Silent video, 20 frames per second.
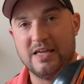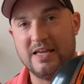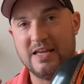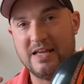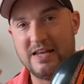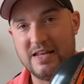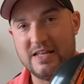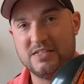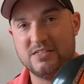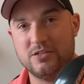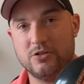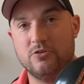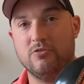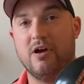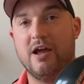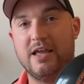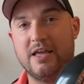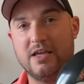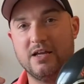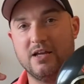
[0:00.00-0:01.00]
it is a
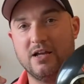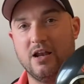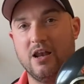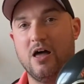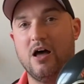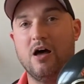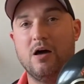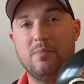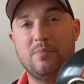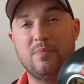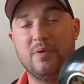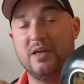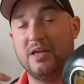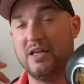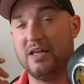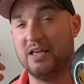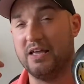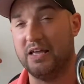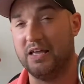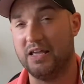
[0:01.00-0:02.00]
great club,
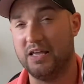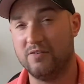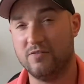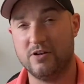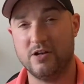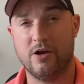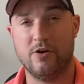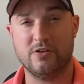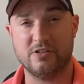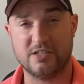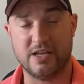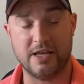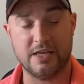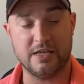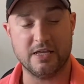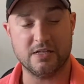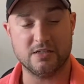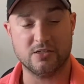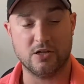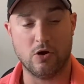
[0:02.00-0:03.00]
even though it's eight
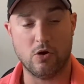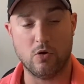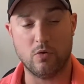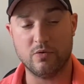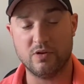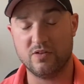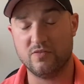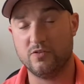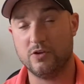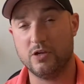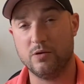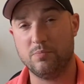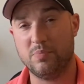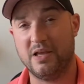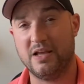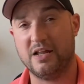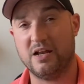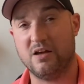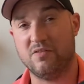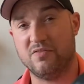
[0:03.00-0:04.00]
years old. If you can
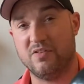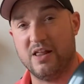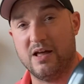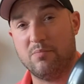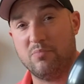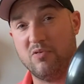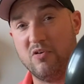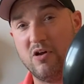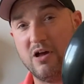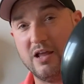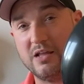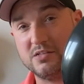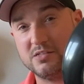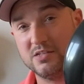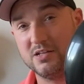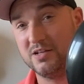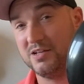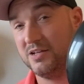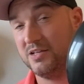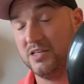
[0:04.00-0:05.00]
pick it up for that price,
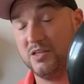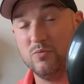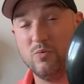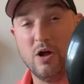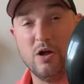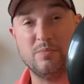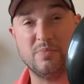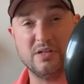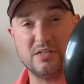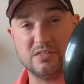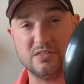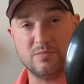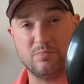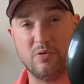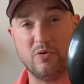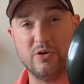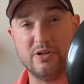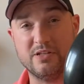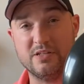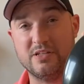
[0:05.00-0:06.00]
you won't be
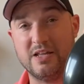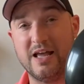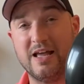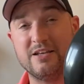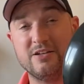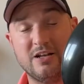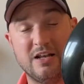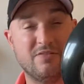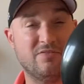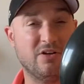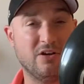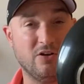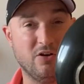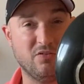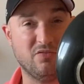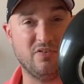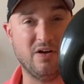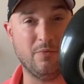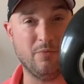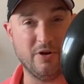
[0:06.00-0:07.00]
disappointed, and you'll have a lot
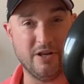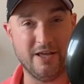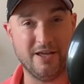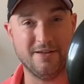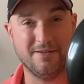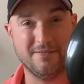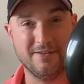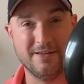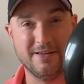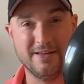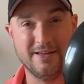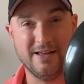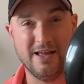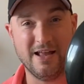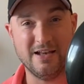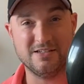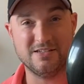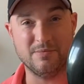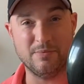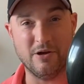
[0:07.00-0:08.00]
of fun with it.
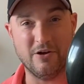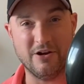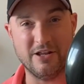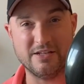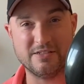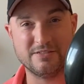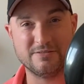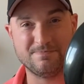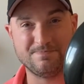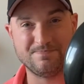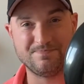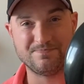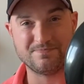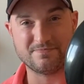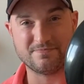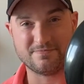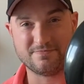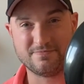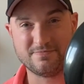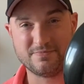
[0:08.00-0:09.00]
To be honest,
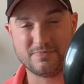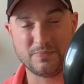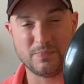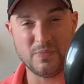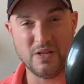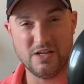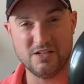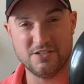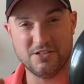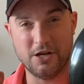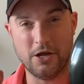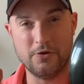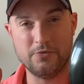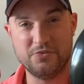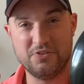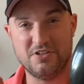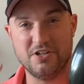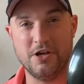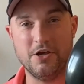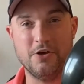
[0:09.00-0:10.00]
so
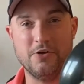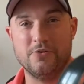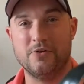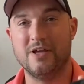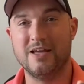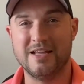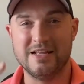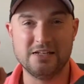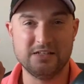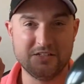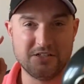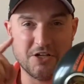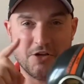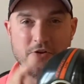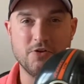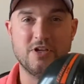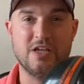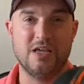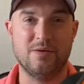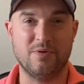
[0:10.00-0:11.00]
do
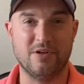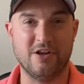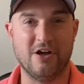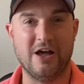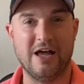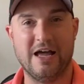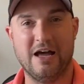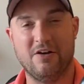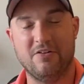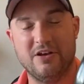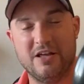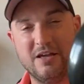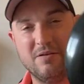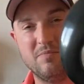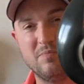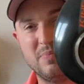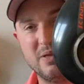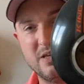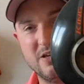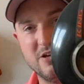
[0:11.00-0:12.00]
do keep an eye out on it
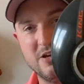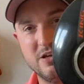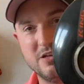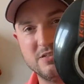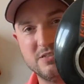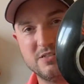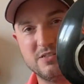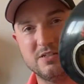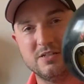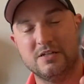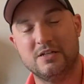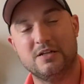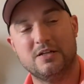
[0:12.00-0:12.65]
because